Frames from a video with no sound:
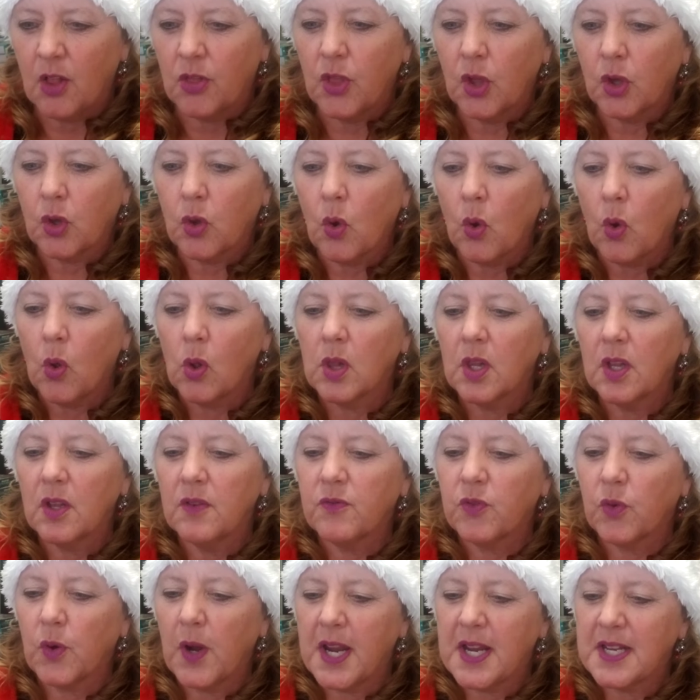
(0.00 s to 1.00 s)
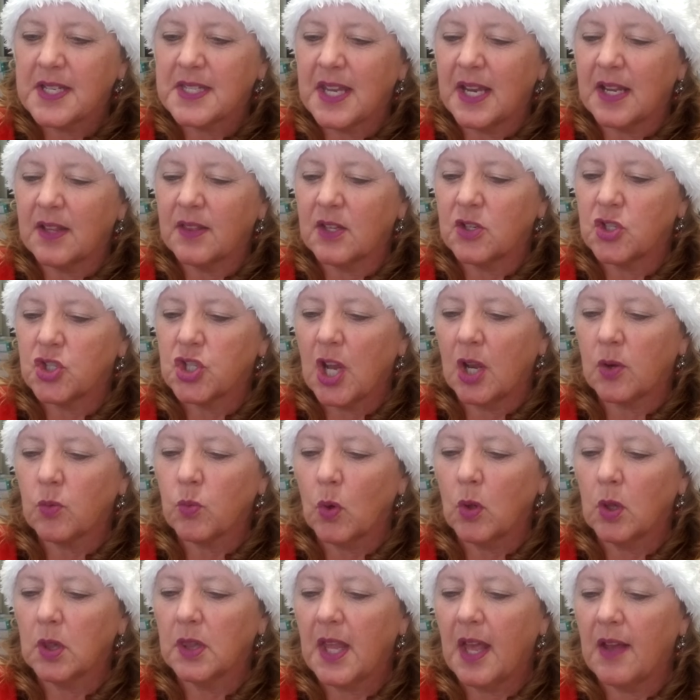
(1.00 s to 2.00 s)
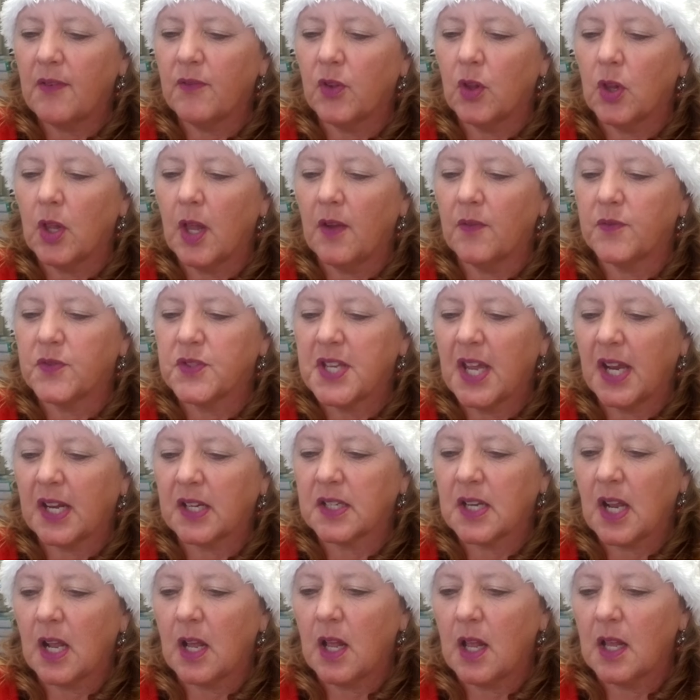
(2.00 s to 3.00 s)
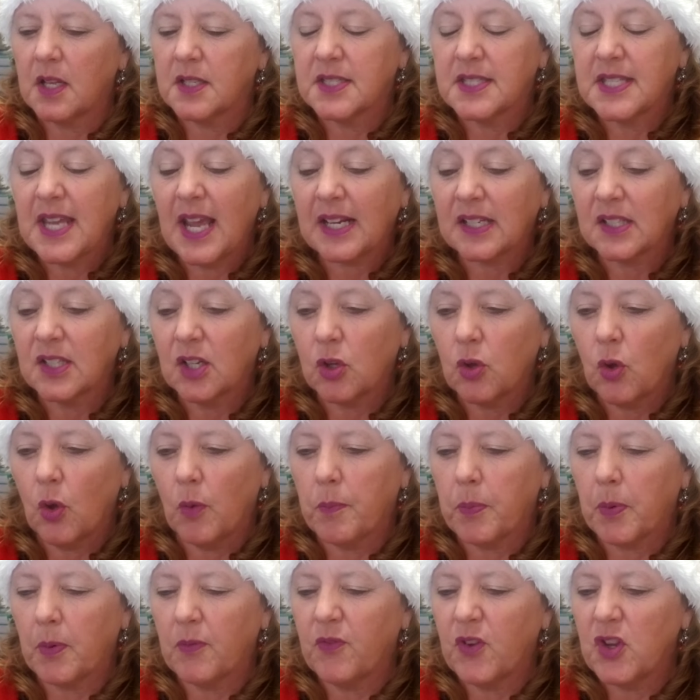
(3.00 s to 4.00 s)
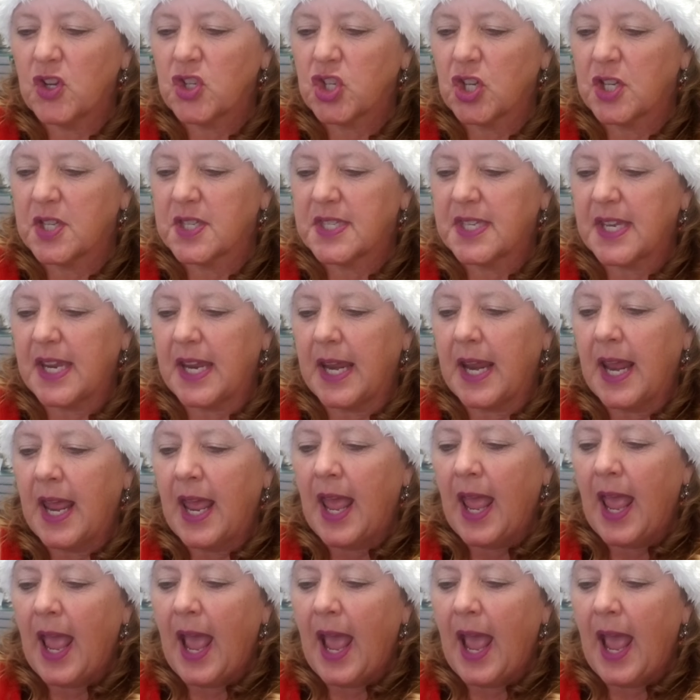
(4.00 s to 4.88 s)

The goal of raising the general level of technical proficiency